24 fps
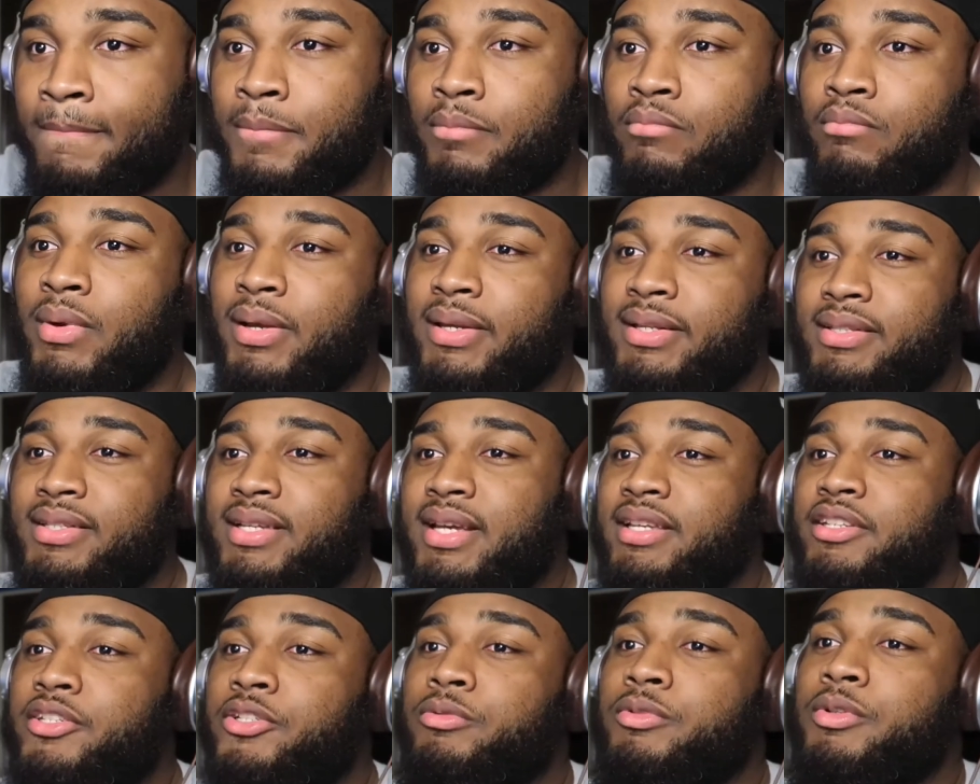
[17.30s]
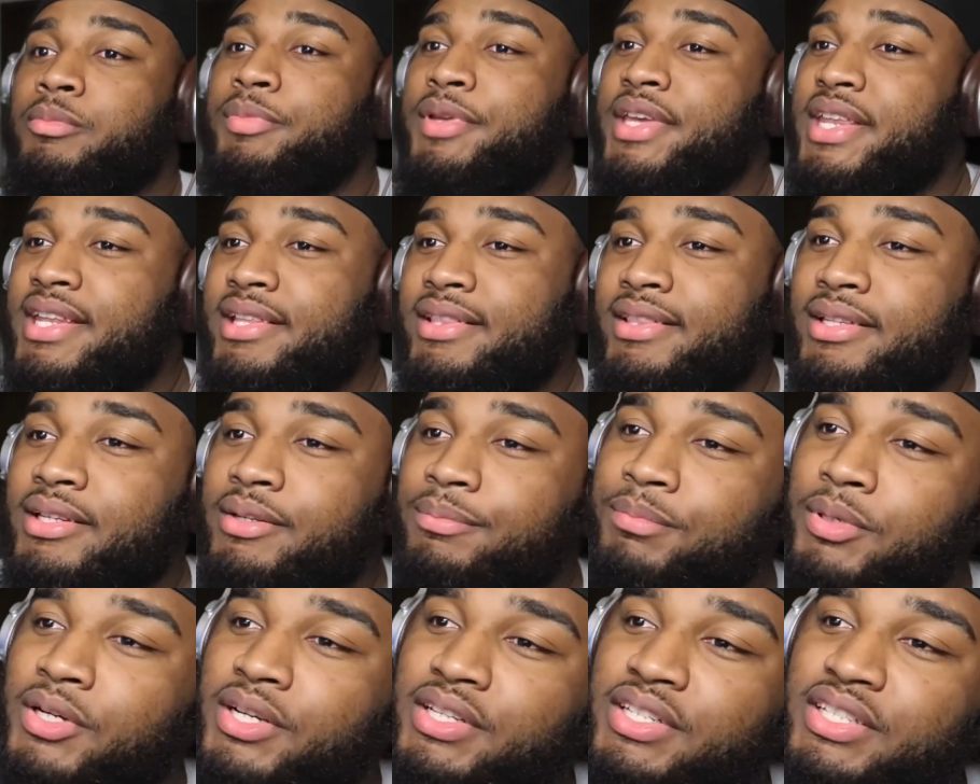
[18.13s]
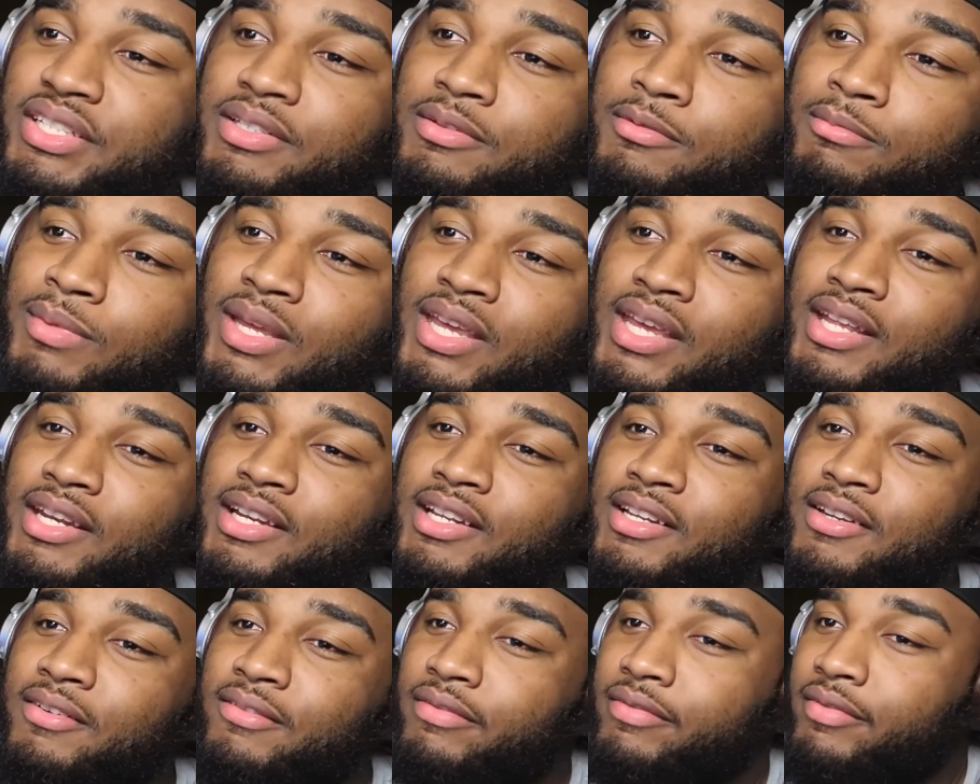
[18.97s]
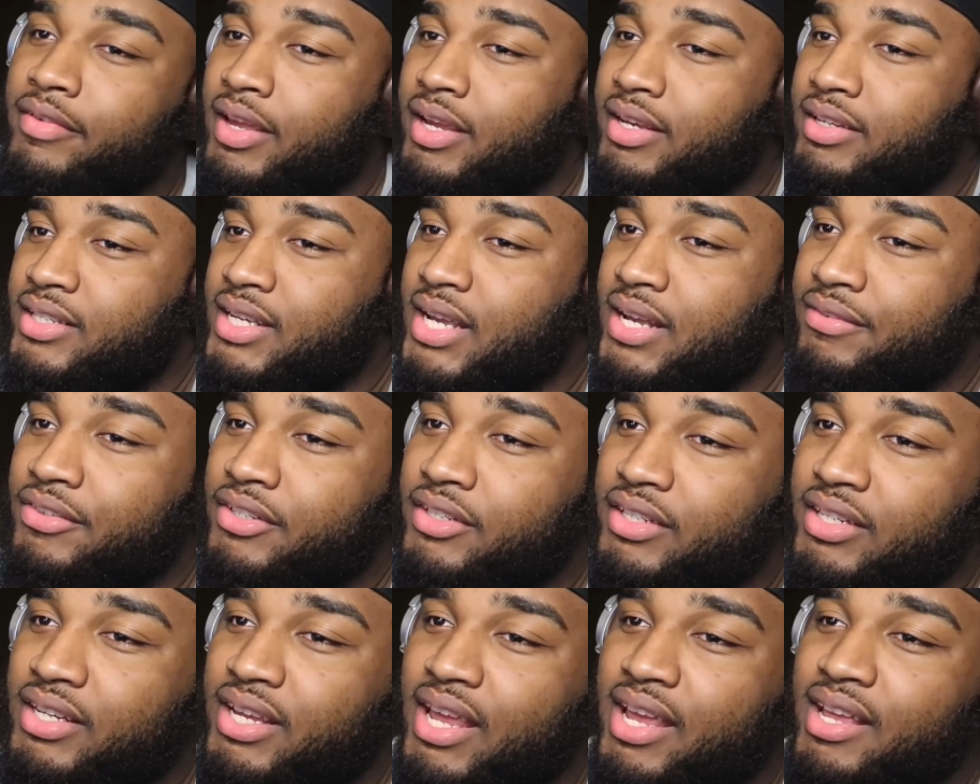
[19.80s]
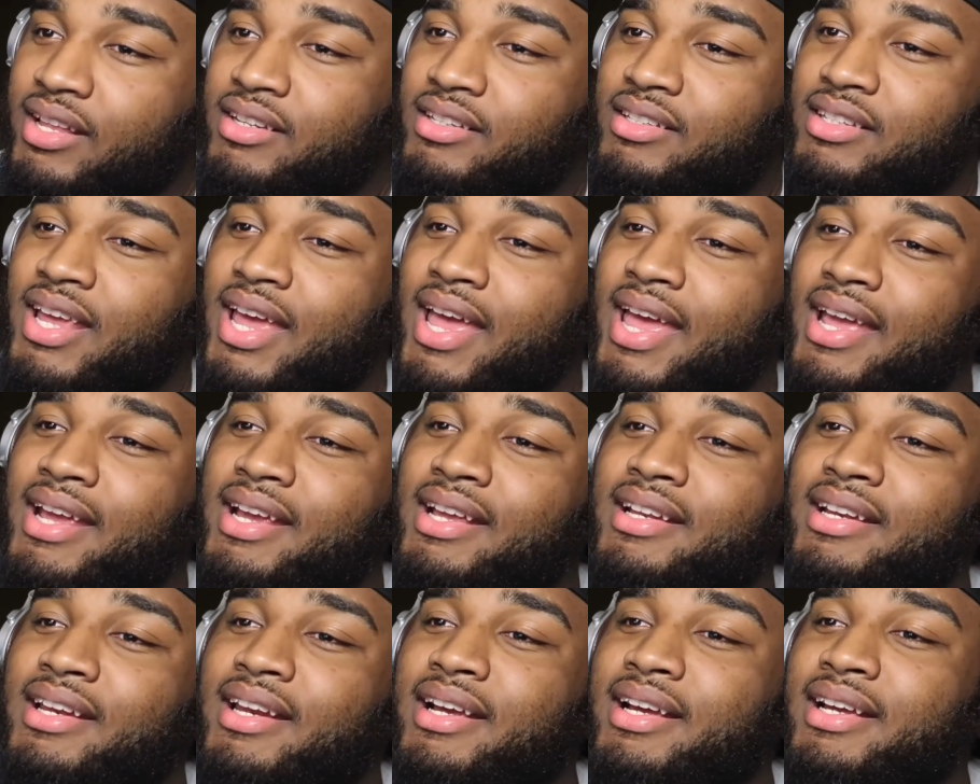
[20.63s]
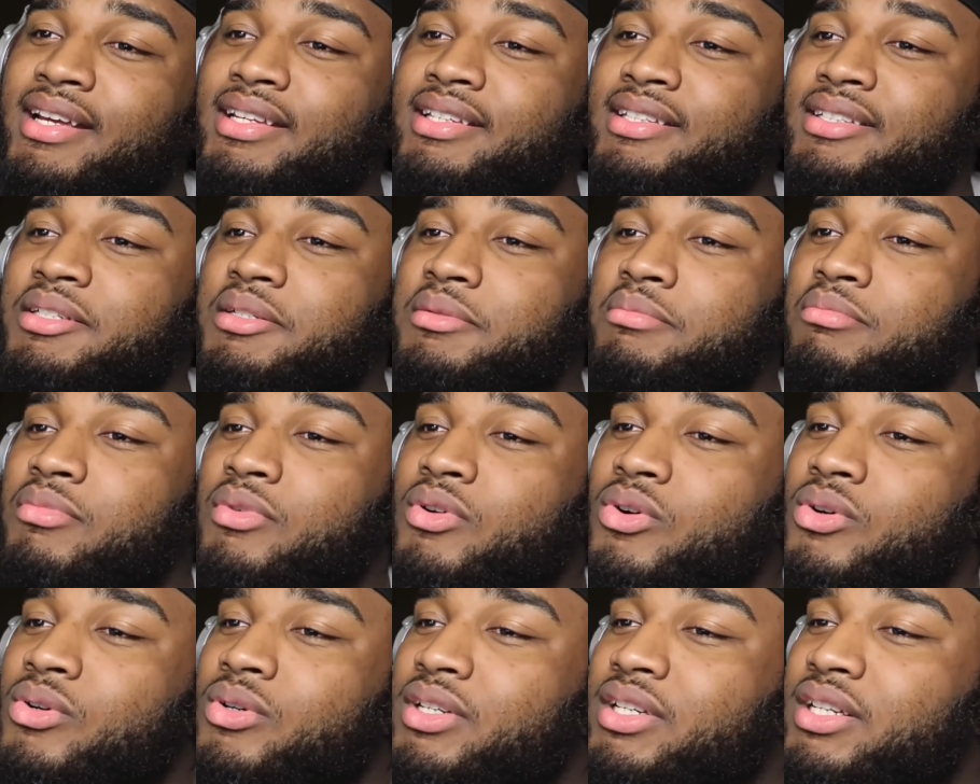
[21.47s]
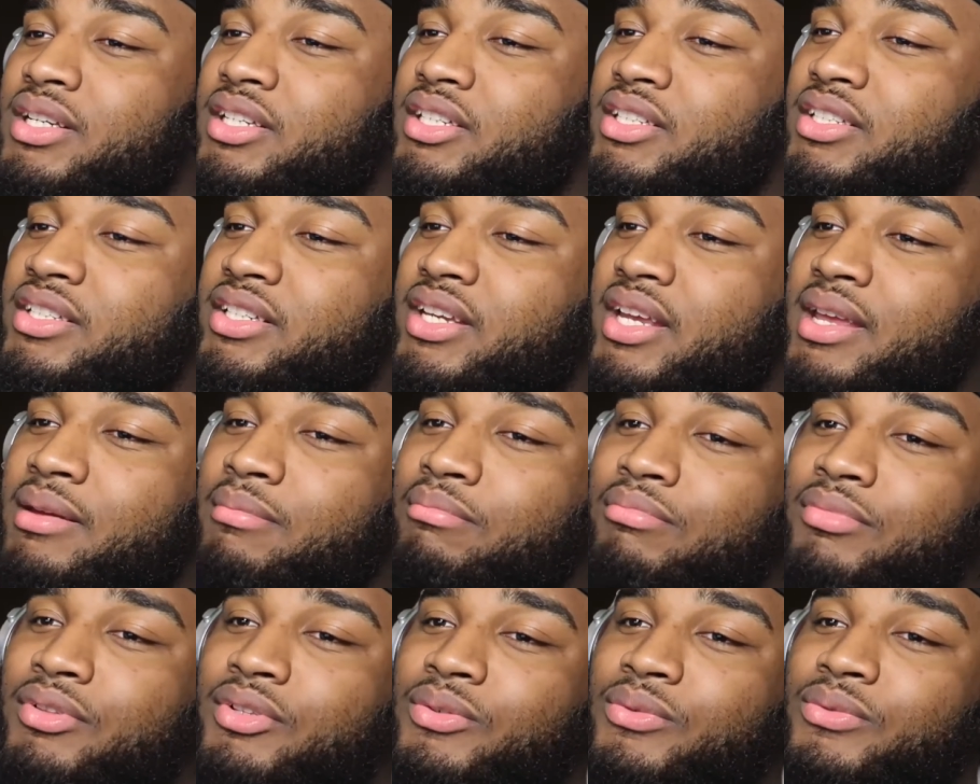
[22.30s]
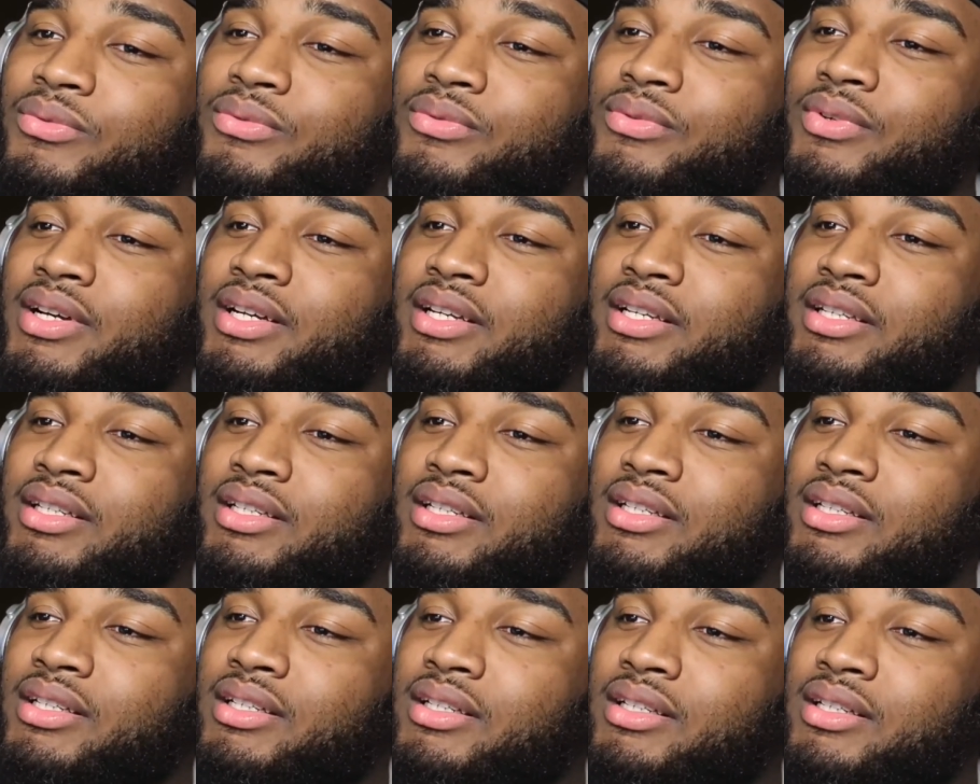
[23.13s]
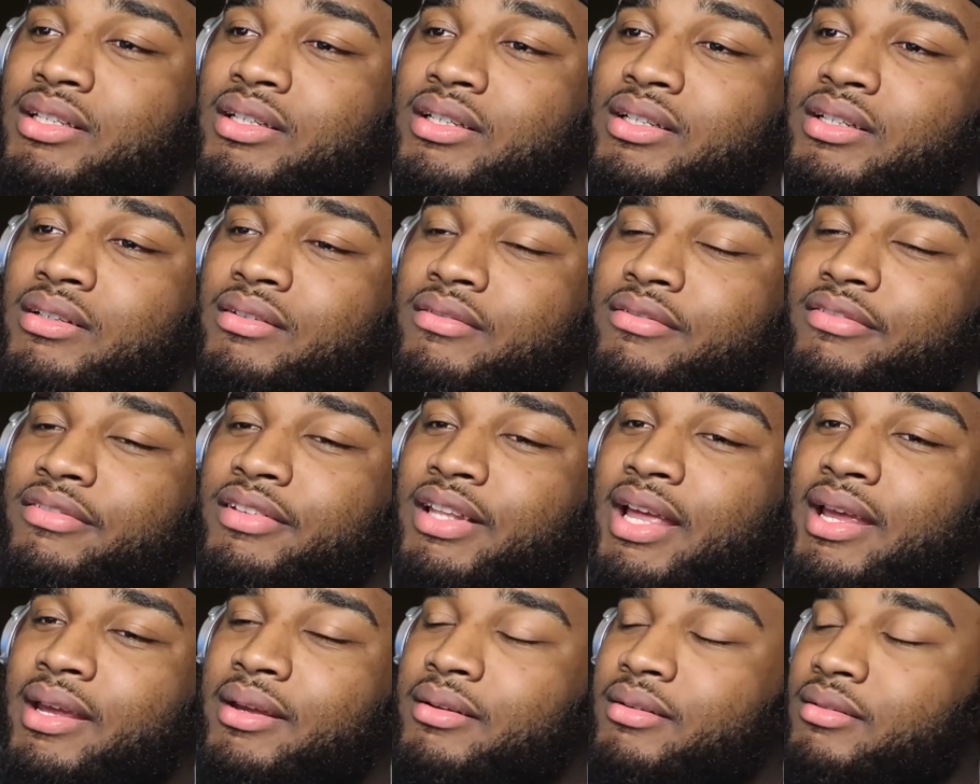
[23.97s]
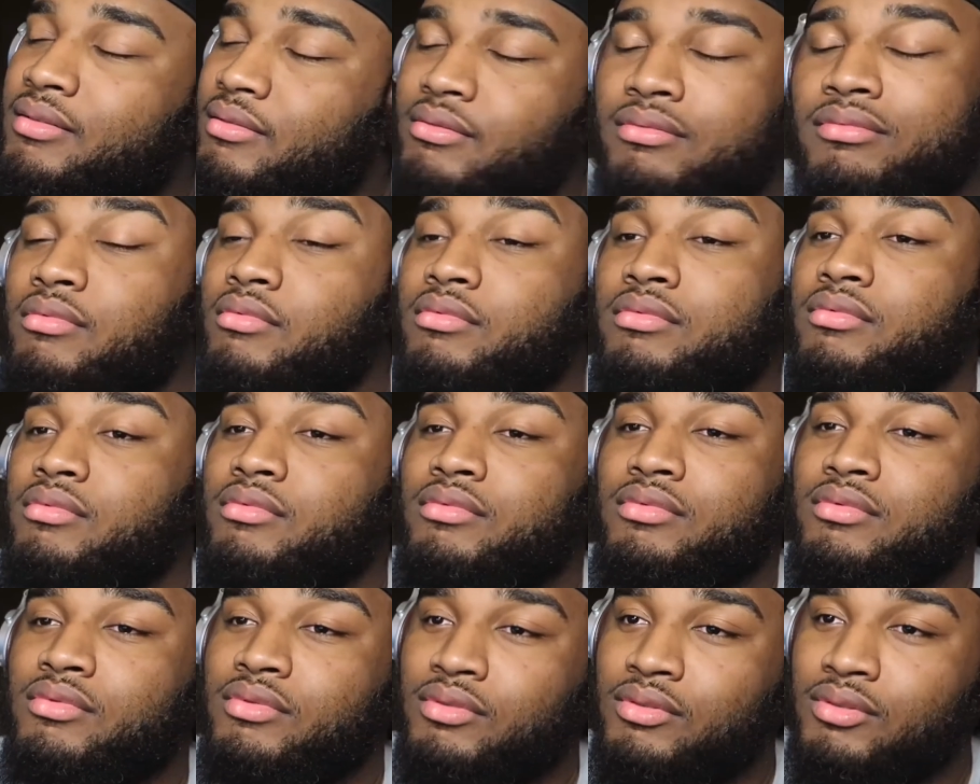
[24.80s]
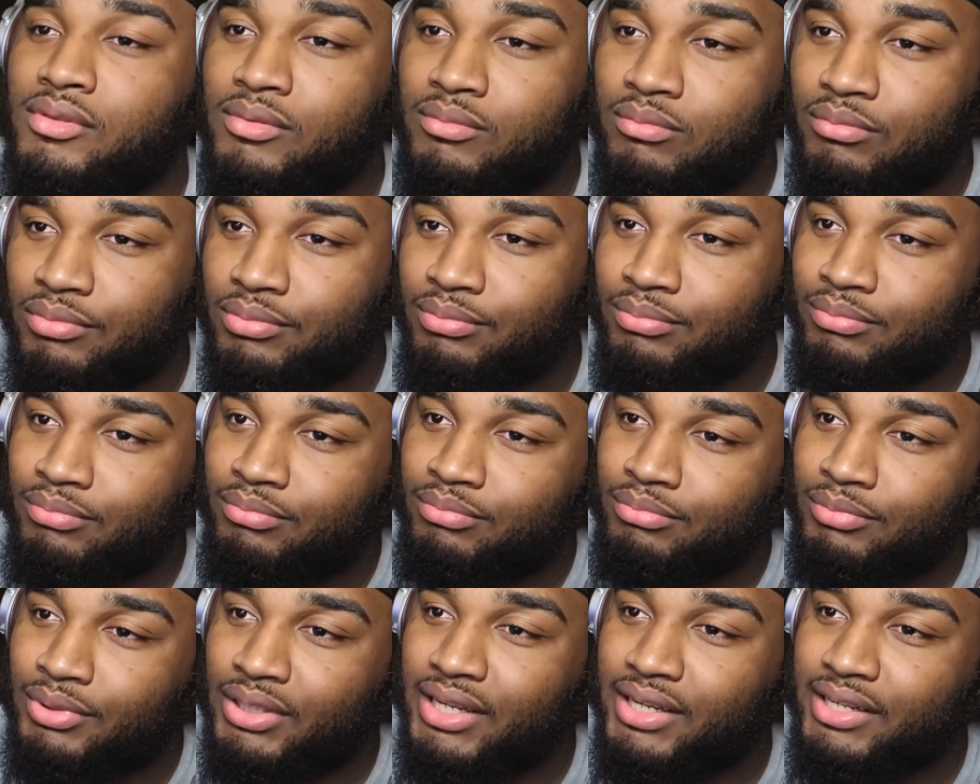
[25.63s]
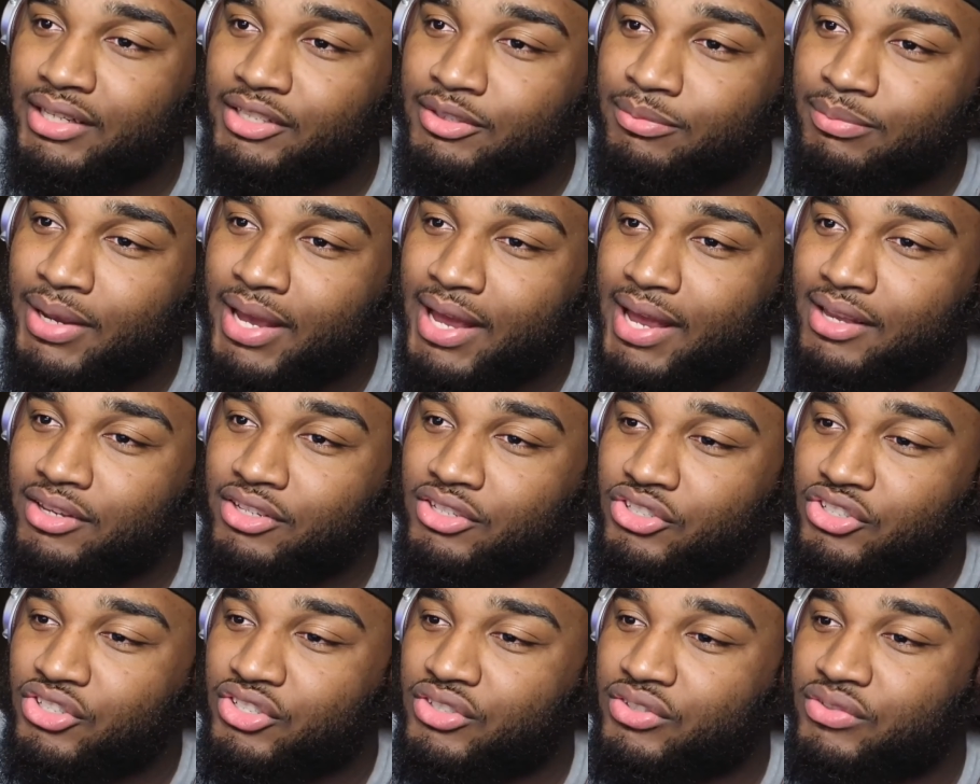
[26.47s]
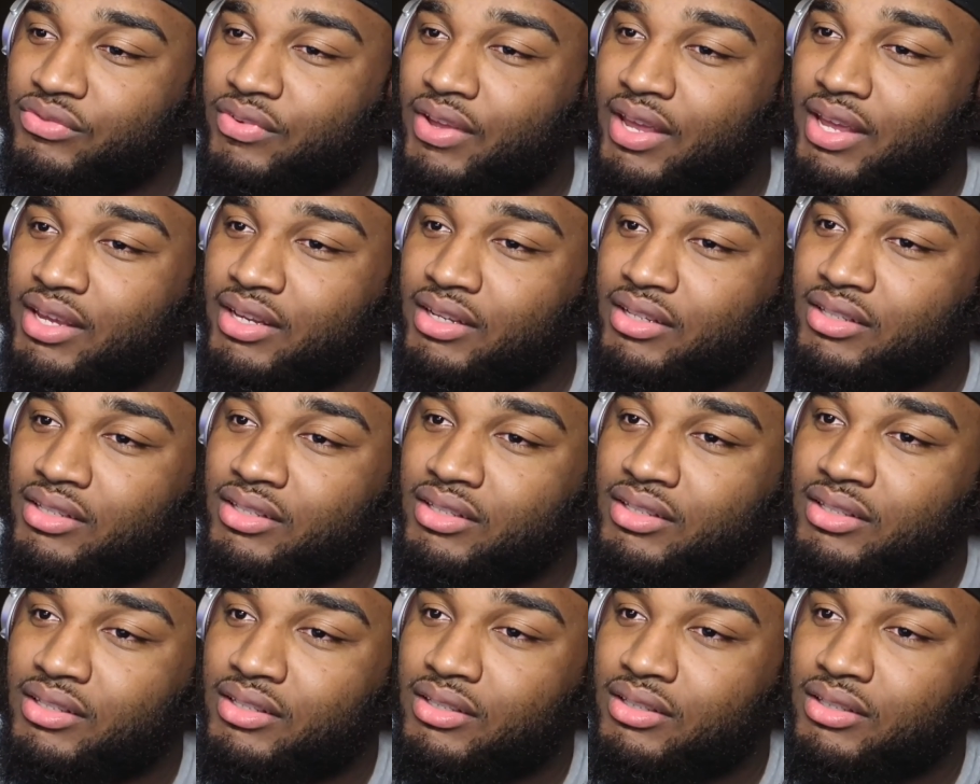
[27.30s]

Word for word: Mike Tyson repeatedly punched his man in the face after he antagonized him on a JetBlue fight flight. Bloodies passenger's face.